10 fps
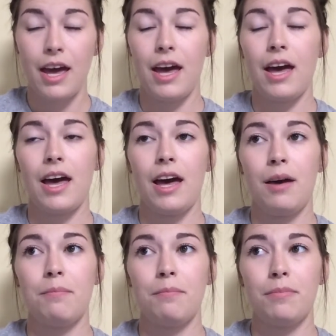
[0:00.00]

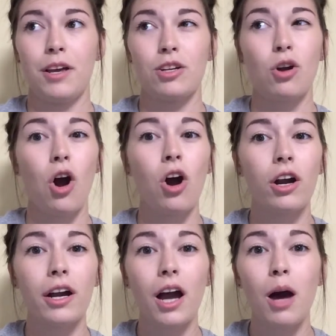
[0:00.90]
There
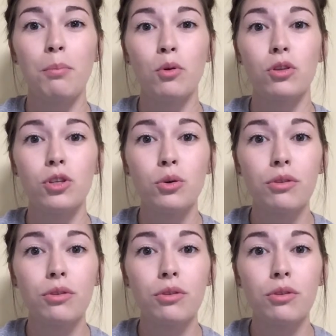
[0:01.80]
are a couple new